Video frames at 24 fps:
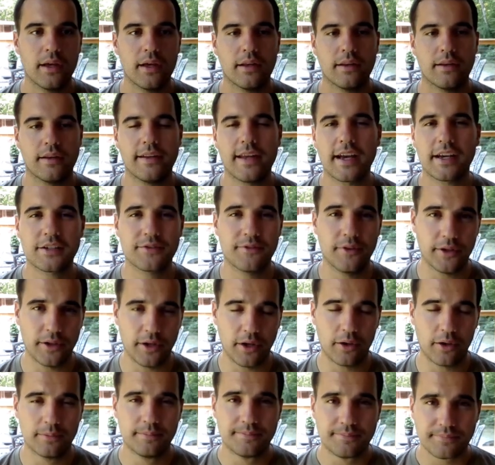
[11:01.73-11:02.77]
The next
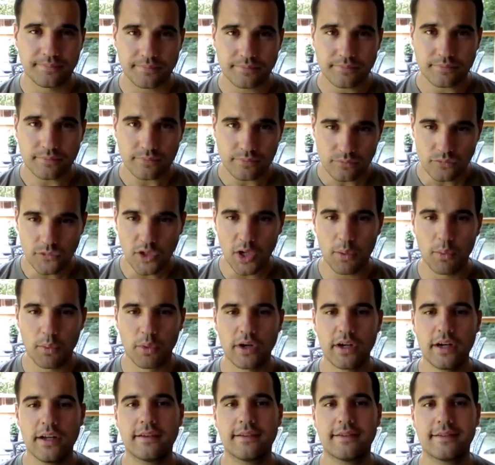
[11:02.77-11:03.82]
video, we're
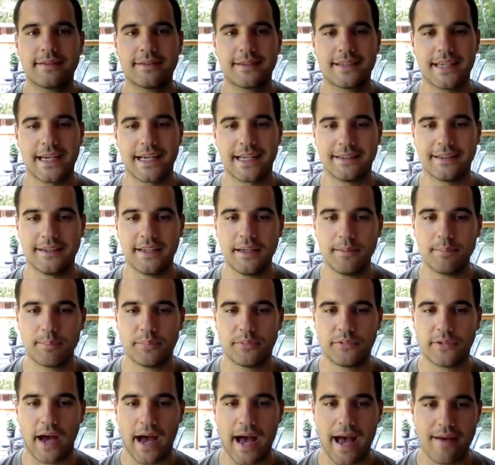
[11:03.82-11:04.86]
going to take a deep
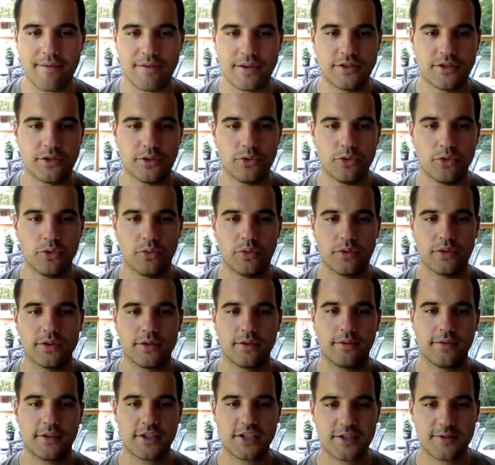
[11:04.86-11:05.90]
dive into
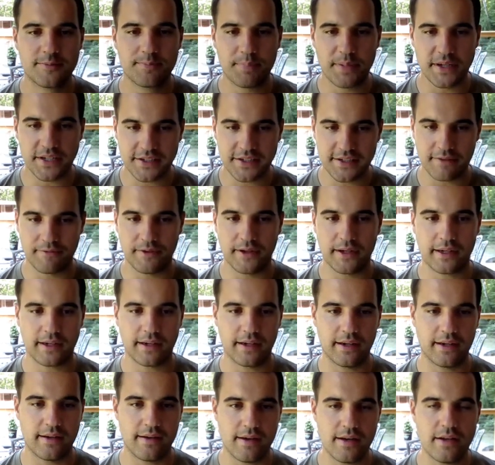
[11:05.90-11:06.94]
specific
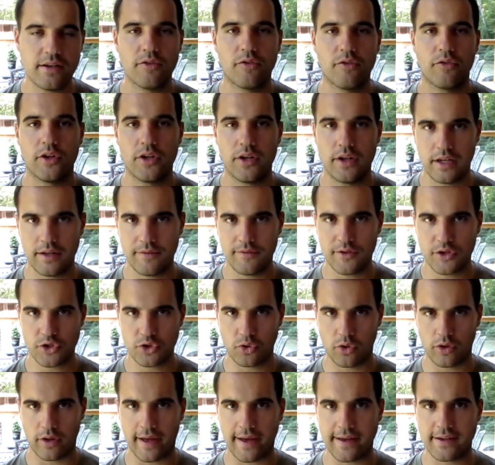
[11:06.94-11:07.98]

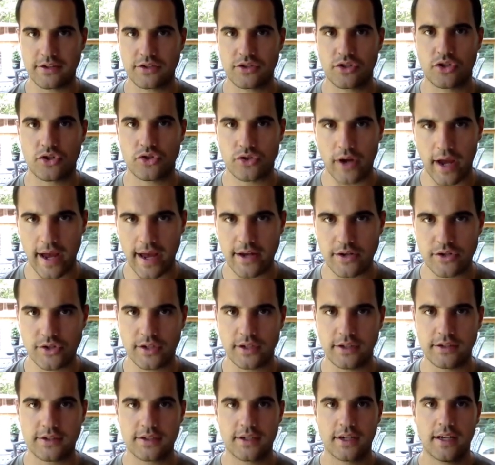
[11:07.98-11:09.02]
individualized
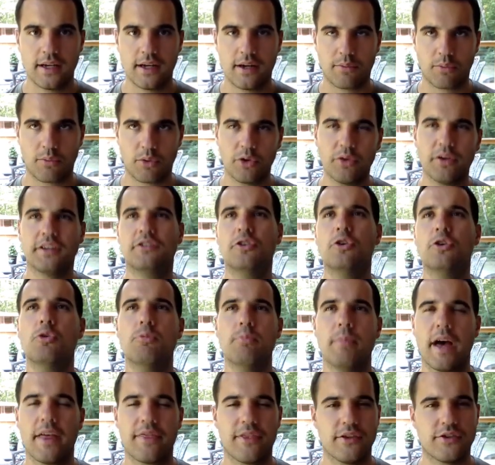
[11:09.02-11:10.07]
strategies, really two
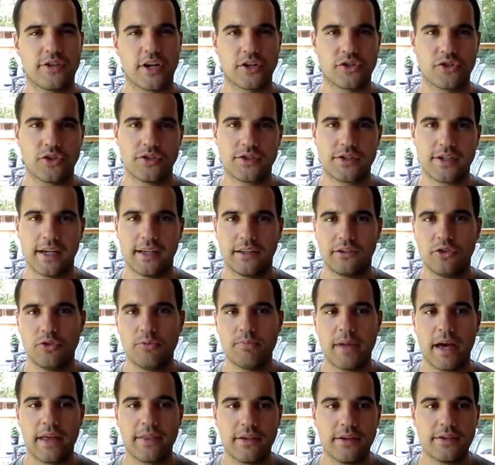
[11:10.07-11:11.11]
methods, I should say, two
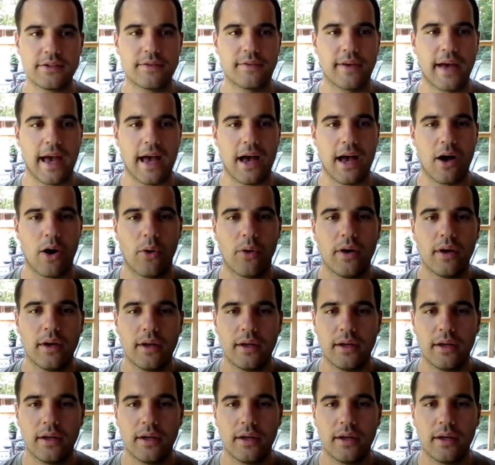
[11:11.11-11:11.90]
methods of how